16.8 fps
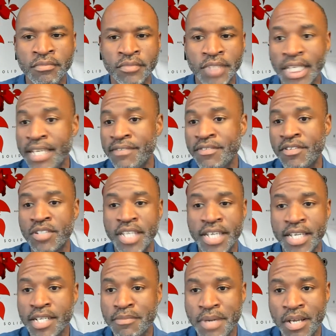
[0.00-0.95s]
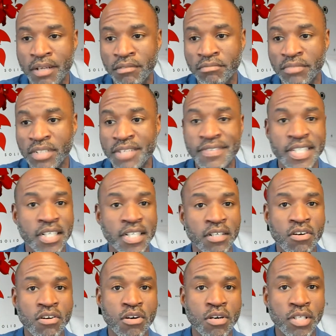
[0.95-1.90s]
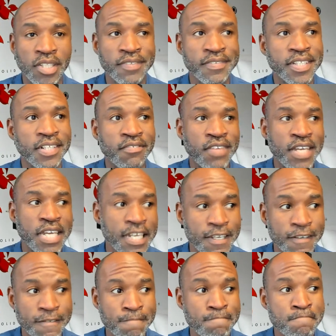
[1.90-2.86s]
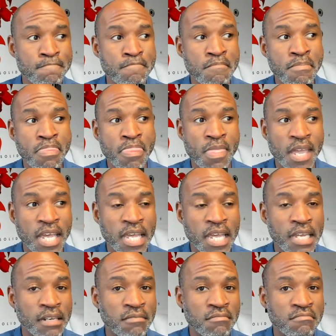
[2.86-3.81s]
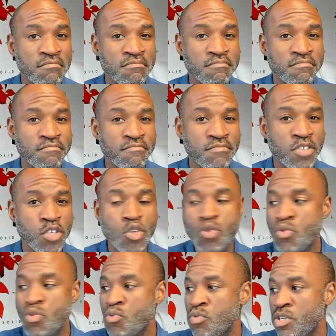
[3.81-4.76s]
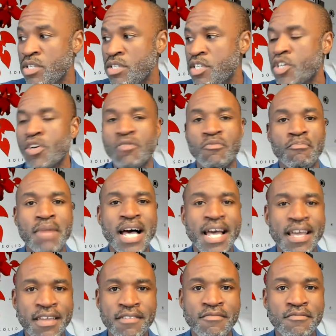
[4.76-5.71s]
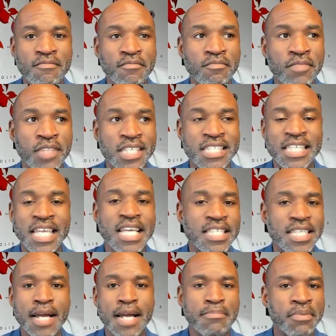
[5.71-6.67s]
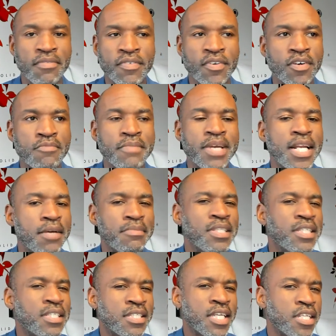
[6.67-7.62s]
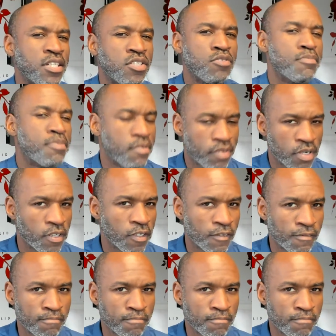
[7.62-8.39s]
Like if you're thinking about living in a car, living in a van, and the states I prefer may not be the states you prefer.